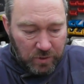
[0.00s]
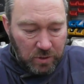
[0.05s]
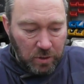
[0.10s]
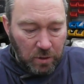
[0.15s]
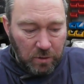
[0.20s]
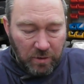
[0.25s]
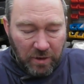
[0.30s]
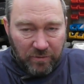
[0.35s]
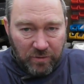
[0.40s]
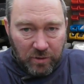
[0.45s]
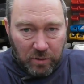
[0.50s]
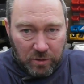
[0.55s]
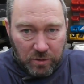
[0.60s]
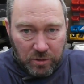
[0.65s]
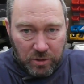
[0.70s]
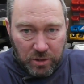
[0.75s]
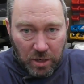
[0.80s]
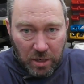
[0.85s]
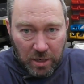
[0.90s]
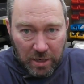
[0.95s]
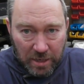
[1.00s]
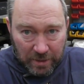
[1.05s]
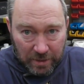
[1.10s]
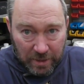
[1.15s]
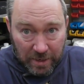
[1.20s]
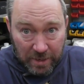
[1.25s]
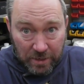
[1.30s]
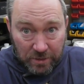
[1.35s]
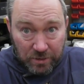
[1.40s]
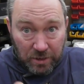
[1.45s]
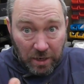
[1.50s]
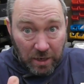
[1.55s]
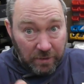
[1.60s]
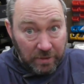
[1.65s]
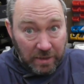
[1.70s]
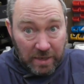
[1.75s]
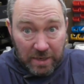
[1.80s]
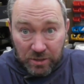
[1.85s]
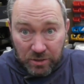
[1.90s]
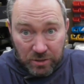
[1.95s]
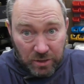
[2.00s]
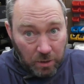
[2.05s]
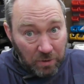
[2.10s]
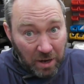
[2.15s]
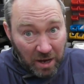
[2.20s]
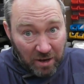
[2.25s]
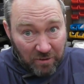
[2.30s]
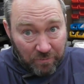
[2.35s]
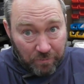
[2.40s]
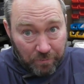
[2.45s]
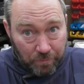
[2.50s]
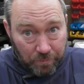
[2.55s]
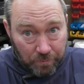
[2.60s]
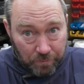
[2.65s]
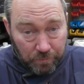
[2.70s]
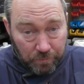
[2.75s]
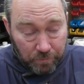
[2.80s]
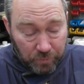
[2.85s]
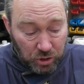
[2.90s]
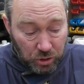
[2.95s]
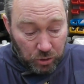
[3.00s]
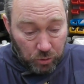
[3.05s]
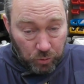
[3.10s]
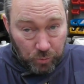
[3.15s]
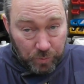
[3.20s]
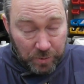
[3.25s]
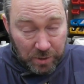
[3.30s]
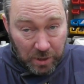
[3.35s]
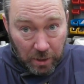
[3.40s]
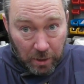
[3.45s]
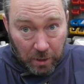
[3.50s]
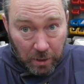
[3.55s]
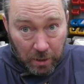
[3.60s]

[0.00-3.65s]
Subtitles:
So if you're turning these, and these don't have tubes,